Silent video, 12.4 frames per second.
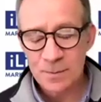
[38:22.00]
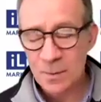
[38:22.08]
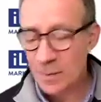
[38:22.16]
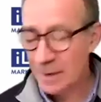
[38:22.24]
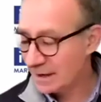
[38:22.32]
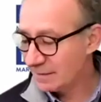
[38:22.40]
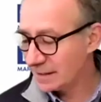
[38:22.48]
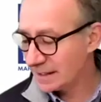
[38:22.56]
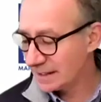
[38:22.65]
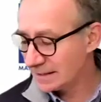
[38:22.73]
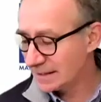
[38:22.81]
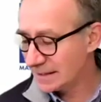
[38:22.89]
whenever I
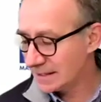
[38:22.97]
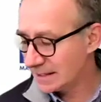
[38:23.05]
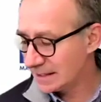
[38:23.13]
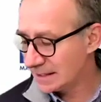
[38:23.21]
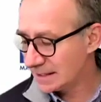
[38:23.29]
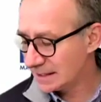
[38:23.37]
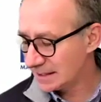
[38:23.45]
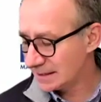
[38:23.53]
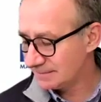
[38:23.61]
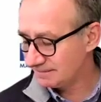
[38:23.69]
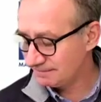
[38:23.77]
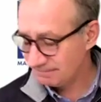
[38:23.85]
see
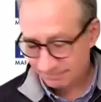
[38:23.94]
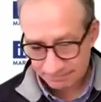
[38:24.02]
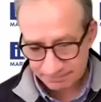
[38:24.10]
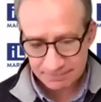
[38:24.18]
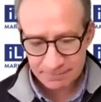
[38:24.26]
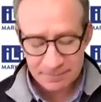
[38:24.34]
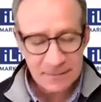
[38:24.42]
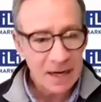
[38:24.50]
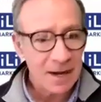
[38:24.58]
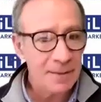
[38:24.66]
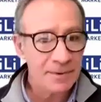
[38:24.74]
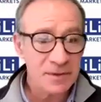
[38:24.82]

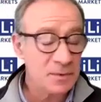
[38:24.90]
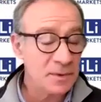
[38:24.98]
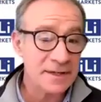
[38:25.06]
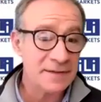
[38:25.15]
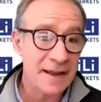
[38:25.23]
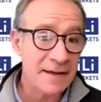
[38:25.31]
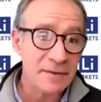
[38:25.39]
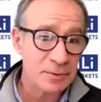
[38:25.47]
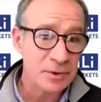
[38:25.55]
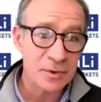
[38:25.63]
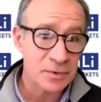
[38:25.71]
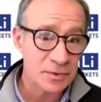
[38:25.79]
companies which have never
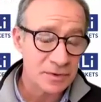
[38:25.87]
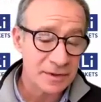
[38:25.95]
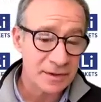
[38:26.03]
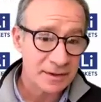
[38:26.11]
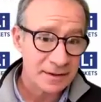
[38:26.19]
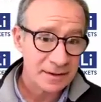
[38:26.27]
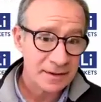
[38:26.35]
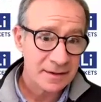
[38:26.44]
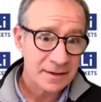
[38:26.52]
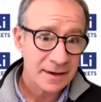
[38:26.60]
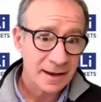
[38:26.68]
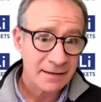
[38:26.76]
produced
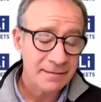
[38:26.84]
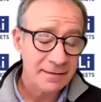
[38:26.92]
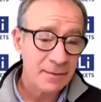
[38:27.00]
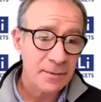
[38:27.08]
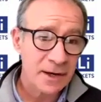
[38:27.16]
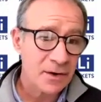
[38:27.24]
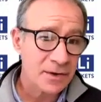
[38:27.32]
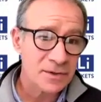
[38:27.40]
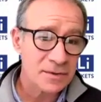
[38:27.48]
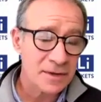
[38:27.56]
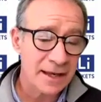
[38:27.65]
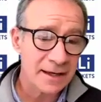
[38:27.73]
and say, we're going
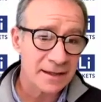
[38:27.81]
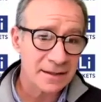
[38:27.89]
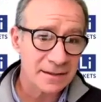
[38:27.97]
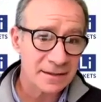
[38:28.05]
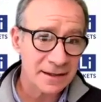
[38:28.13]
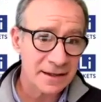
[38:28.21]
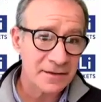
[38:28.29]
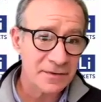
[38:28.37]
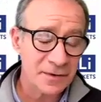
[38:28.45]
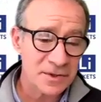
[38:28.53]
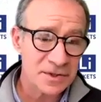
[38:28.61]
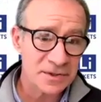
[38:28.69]
to get it in the
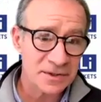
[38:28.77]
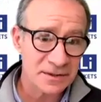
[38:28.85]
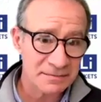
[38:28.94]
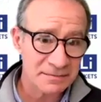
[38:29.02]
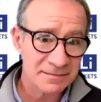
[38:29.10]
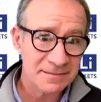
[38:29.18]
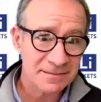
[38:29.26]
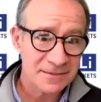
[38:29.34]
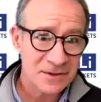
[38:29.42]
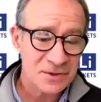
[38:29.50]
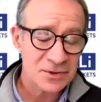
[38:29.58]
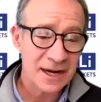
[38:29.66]
first
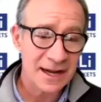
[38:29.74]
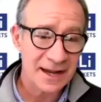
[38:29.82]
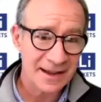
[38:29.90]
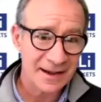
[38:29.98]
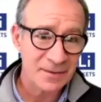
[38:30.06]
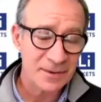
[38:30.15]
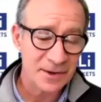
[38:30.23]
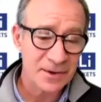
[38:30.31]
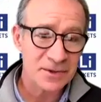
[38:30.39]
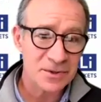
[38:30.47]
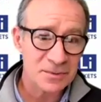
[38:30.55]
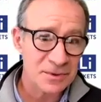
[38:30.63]
try, and we're
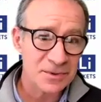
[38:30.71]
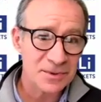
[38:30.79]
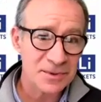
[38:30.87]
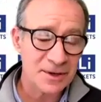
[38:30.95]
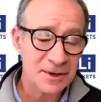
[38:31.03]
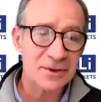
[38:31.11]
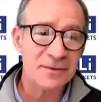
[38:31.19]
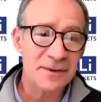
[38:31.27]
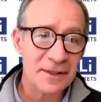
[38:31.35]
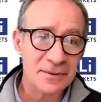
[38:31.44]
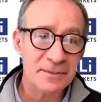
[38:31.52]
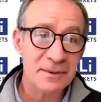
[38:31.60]
going to produce a lot of it
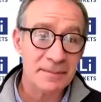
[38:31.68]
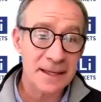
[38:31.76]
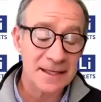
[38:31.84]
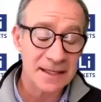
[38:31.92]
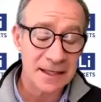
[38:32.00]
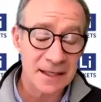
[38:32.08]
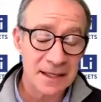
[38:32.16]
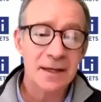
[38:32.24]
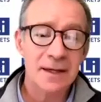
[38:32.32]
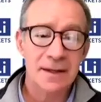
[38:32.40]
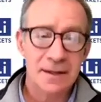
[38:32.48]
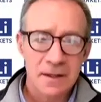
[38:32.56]
immediately.
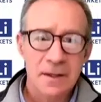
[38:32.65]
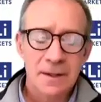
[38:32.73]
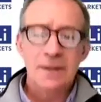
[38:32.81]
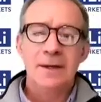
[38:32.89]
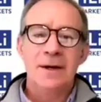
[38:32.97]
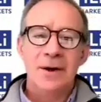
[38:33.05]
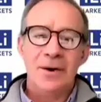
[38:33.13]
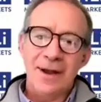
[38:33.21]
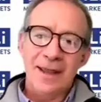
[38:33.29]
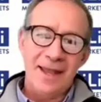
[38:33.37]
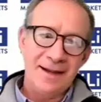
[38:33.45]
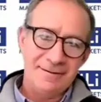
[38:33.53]

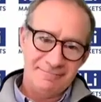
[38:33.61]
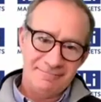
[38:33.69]
Okay.